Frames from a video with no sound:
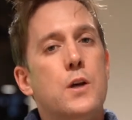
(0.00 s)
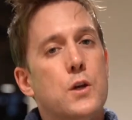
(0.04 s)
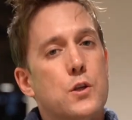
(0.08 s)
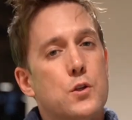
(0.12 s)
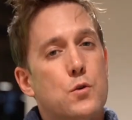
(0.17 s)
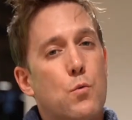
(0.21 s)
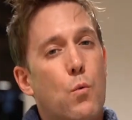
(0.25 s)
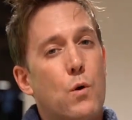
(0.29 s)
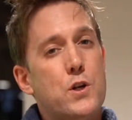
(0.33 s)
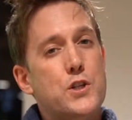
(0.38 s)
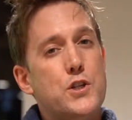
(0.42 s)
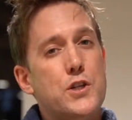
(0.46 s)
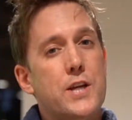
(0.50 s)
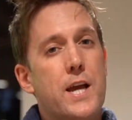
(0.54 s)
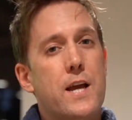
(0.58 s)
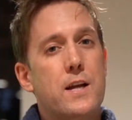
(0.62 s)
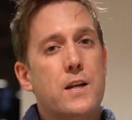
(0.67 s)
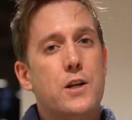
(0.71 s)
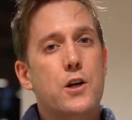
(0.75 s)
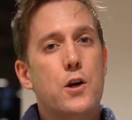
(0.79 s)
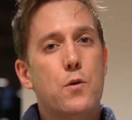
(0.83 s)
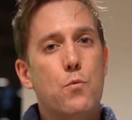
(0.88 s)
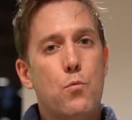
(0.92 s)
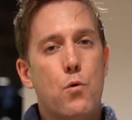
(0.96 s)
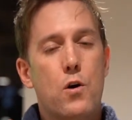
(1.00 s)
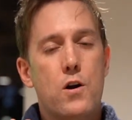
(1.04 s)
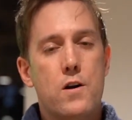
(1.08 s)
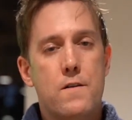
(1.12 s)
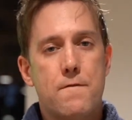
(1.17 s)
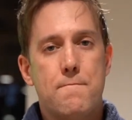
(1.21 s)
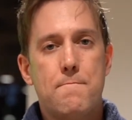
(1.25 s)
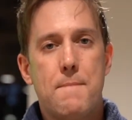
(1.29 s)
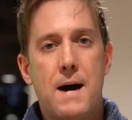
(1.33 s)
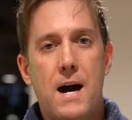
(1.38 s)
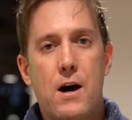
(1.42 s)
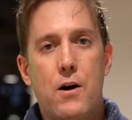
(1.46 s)
So once you get good word
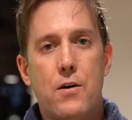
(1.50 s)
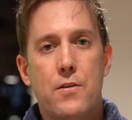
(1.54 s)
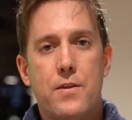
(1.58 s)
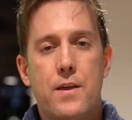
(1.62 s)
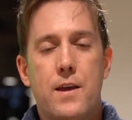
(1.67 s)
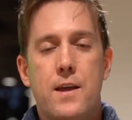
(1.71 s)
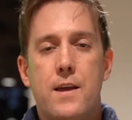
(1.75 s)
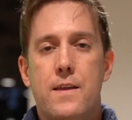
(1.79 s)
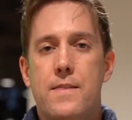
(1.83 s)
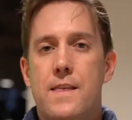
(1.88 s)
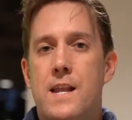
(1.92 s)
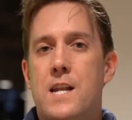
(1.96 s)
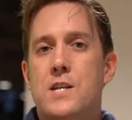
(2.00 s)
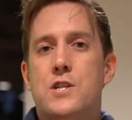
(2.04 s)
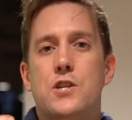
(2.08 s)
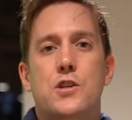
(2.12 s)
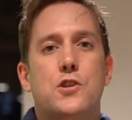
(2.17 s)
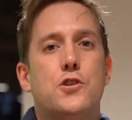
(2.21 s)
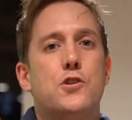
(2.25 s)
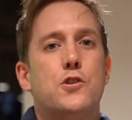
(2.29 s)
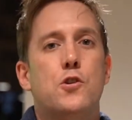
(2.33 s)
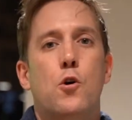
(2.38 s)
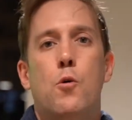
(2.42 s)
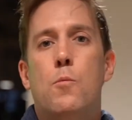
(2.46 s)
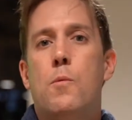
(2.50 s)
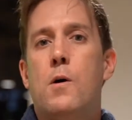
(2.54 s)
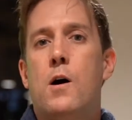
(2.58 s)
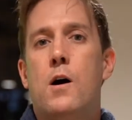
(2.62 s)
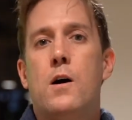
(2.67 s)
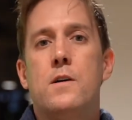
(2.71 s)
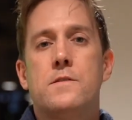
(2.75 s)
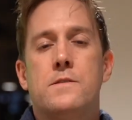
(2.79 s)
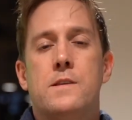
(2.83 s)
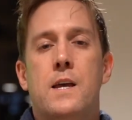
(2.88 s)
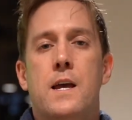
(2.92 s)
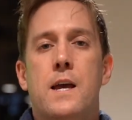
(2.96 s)
of mouth, then it just
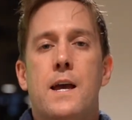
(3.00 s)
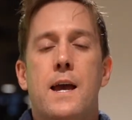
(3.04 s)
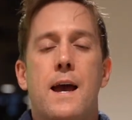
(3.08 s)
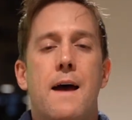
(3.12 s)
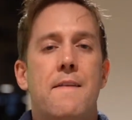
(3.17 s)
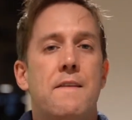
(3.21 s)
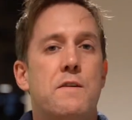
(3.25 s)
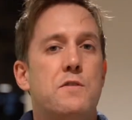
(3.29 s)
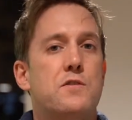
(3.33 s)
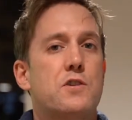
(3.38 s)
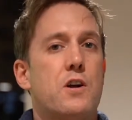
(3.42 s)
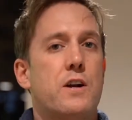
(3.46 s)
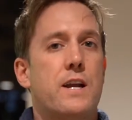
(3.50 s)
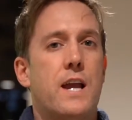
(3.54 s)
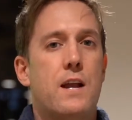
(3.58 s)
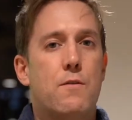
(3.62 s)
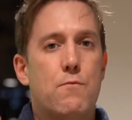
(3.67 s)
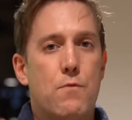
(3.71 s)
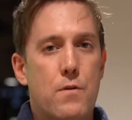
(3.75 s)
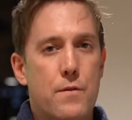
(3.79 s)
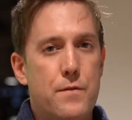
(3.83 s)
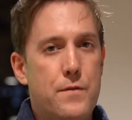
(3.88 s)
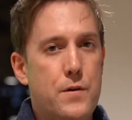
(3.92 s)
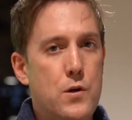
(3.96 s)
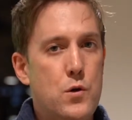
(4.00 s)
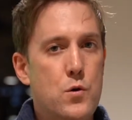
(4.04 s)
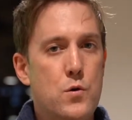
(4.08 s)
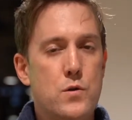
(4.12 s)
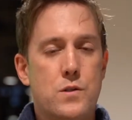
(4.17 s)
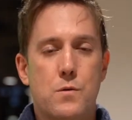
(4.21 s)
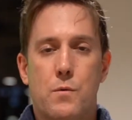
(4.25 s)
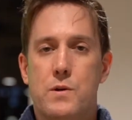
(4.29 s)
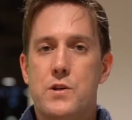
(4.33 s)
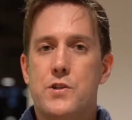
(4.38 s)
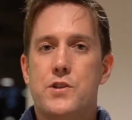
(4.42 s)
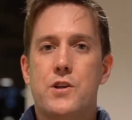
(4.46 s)
snowballs and then you start getting reviews.
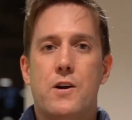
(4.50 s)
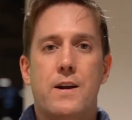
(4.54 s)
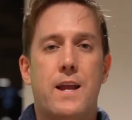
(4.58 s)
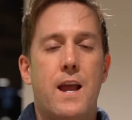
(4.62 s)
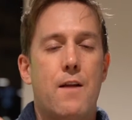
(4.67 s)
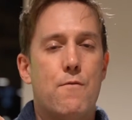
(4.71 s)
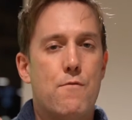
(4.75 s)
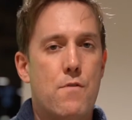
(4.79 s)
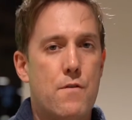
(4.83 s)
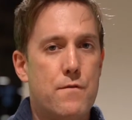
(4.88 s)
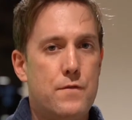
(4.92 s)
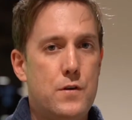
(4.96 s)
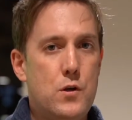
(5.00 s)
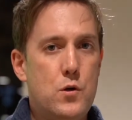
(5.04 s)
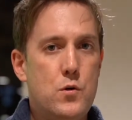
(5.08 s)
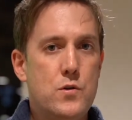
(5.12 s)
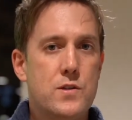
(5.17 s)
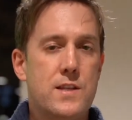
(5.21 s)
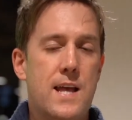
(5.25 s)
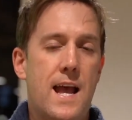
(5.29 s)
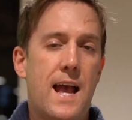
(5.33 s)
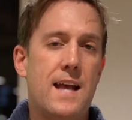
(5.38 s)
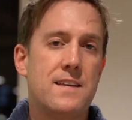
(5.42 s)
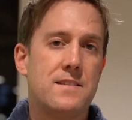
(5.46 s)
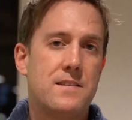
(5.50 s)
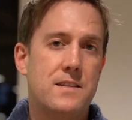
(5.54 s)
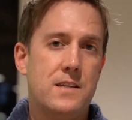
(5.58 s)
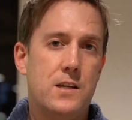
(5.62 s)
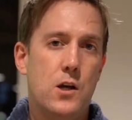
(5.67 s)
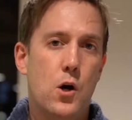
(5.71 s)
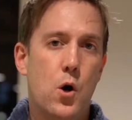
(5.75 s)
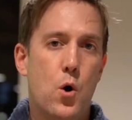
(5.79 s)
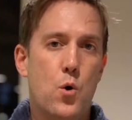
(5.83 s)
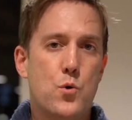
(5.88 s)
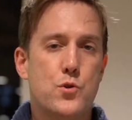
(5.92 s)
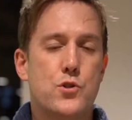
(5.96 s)
And when you start getting reviews, the
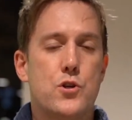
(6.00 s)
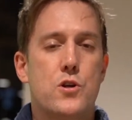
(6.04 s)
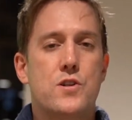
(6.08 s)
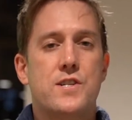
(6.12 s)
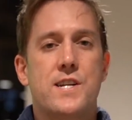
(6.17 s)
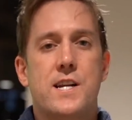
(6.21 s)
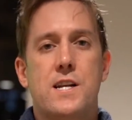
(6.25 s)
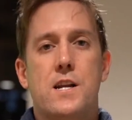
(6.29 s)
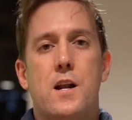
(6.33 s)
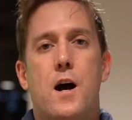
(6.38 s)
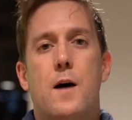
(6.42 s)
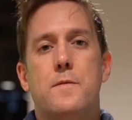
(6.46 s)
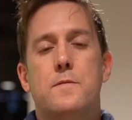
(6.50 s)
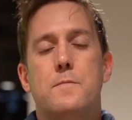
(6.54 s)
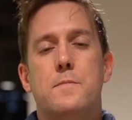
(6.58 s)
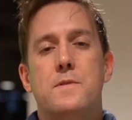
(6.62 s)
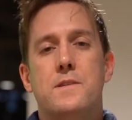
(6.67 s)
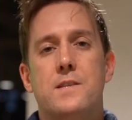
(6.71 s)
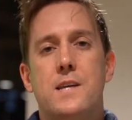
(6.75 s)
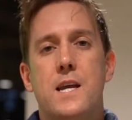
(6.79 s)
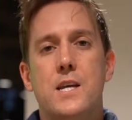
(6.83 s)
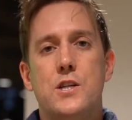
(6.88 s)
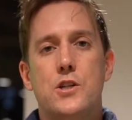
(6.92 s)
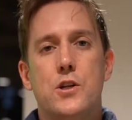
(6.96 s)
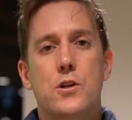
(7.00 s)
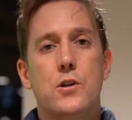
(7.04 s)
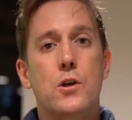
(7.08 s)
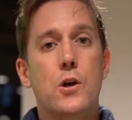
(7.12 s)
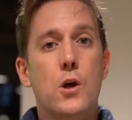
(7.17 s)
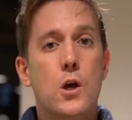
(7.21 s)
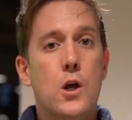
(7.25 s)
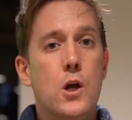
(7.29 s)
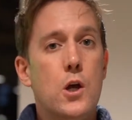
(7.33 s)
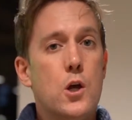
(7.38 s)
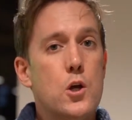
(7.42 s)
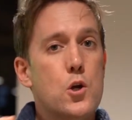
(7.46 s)
SEO, search engine optimization,
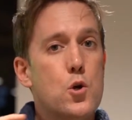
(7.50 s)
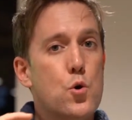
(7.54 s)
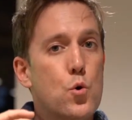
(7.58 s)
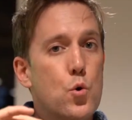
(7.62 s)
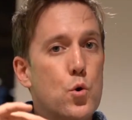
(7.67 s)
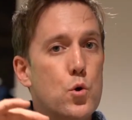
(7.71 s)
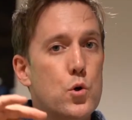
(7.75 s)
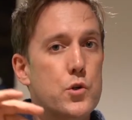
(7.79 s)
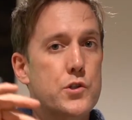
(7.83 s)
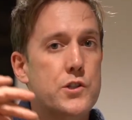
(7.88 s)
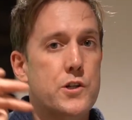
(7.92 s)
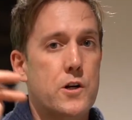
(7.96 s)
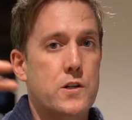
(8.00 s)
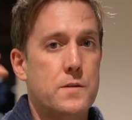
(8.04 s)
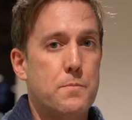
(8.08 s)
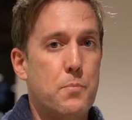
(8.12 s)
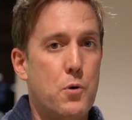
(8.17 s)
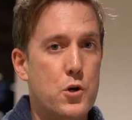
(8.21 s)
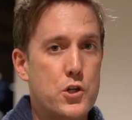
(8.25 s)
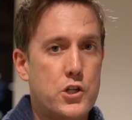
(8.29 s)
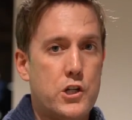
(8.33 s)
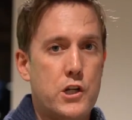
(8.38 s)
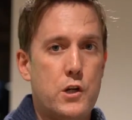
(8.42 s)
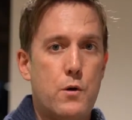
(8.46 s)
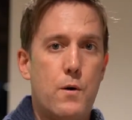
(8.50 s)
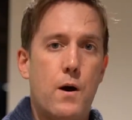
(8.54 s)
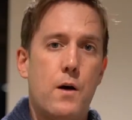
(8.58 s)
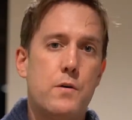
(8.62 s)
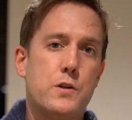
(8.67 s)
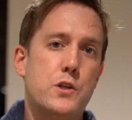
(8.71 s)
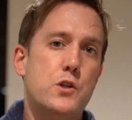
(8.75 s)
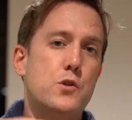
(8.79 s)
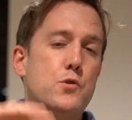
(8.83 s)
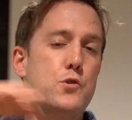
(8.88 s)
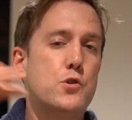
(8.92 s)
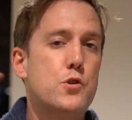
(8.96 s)
Google starts pushing you out,
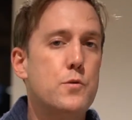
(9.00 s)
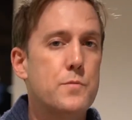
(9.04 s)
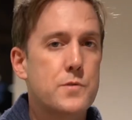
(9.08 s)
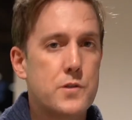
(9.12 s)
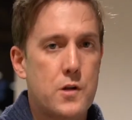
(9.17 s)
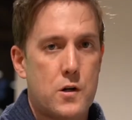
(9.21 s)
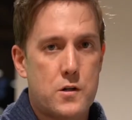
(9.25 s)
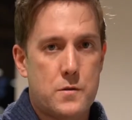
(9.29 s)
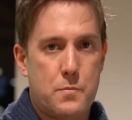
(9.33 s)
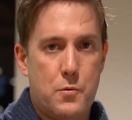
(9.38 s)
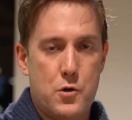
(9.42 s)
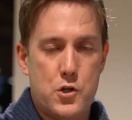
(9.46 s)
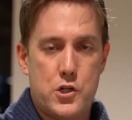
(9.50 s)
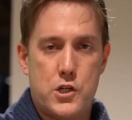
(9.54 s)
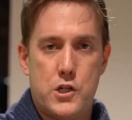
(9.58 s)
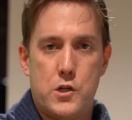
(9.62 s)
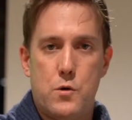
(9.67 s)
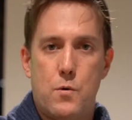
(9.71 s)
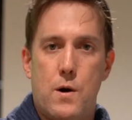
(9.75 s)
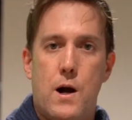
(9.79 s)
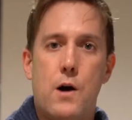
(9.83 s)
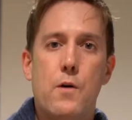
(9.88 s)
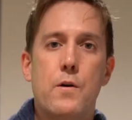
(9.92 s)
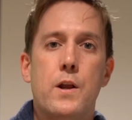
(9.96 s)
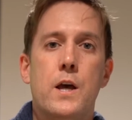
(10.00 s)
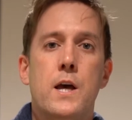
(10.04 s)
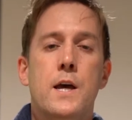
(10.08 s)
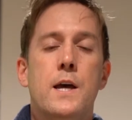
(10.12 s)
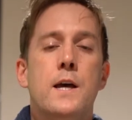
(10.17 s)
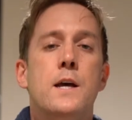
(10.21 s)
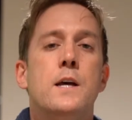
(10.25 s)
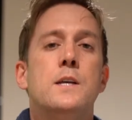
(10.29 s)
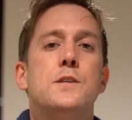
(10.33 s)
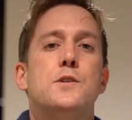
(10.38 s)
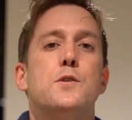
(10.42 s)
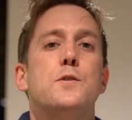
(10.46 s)
YouTube starts pushing you out,
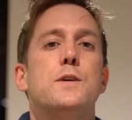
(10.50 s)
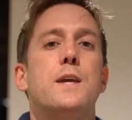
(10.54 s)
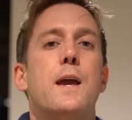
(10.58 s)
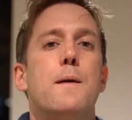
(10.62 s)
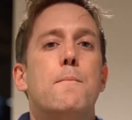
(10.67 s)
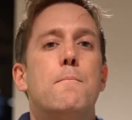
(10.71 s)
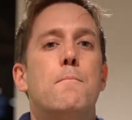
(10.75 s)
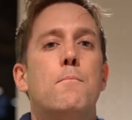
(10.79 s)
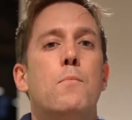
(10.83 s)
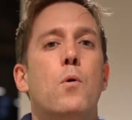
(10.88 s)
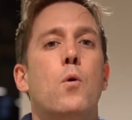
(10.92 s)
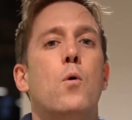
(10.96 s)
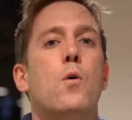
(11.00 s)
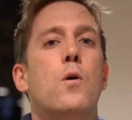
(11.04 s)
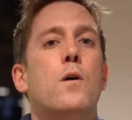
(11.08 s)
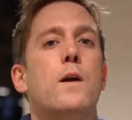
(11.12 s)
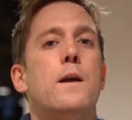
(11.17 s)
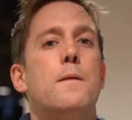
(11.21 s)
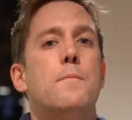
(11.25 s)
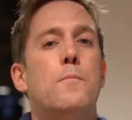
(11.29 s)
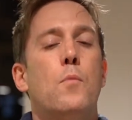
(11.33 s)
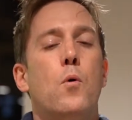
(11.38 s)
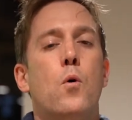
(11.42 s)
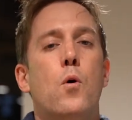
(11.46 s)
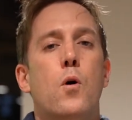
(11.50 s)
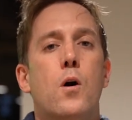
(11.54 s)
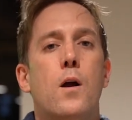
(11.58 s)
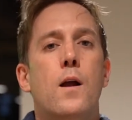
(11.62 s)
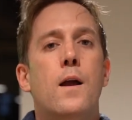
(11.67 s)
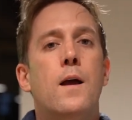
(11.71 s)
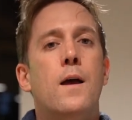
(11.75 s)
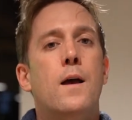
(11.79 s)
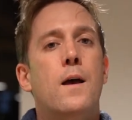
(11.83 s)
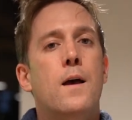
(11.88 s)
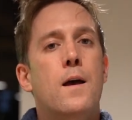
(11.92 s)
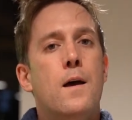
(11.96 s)
so you get more and
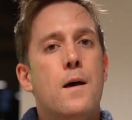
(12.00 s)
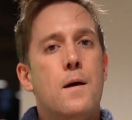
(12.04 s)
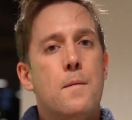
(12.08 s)
more.